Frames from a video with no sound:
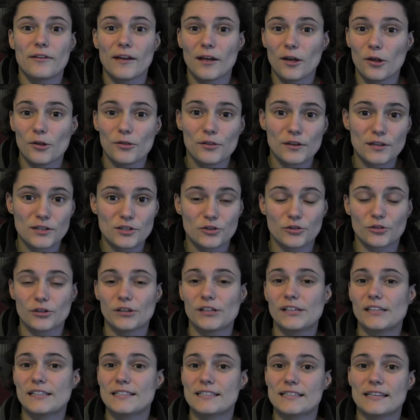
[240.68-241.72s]
of healthy
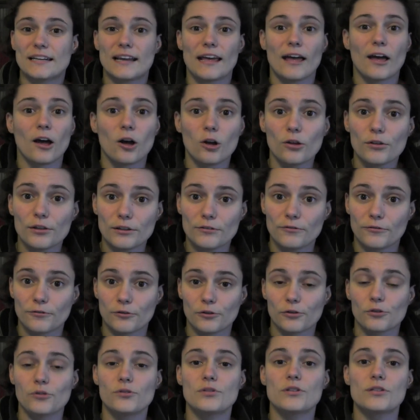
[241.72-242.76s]
treats and healthy
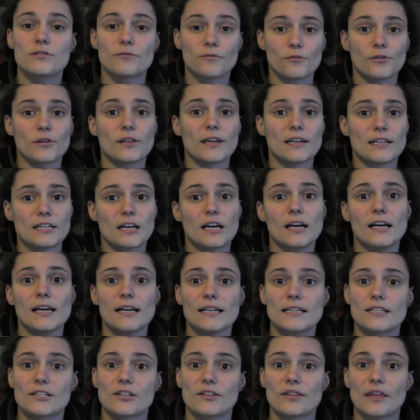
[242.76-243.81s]
foods for their
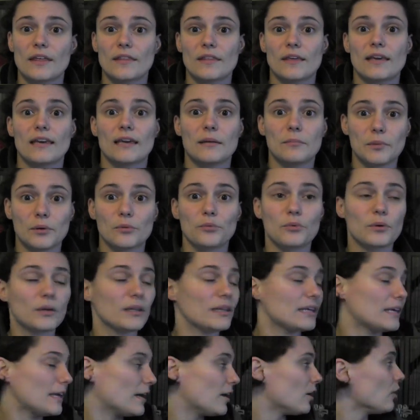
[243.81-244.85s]
diet so that they can be
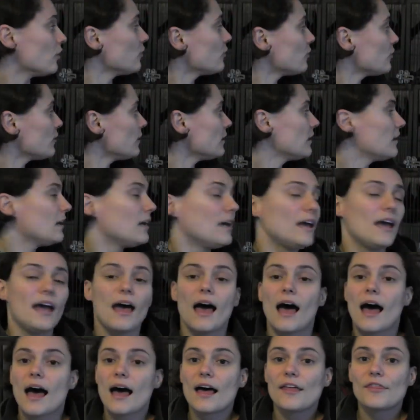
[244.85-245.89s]
really healthy,
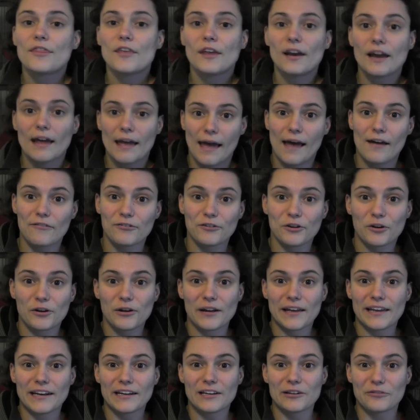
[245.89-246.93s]
then I have
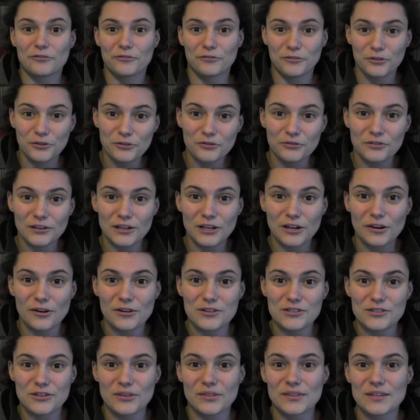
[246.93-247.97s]
created a few
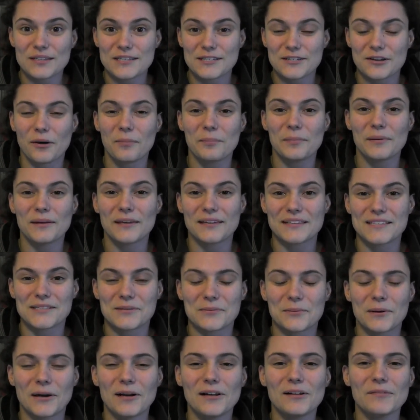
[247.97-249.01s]
videos on this topic
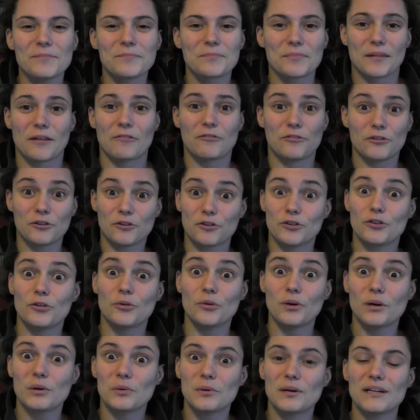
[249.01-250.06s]
as well, a few
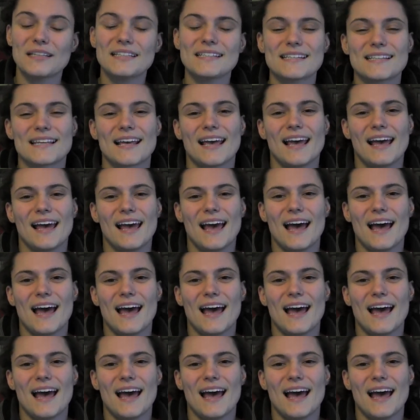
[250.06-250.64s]
newer ones,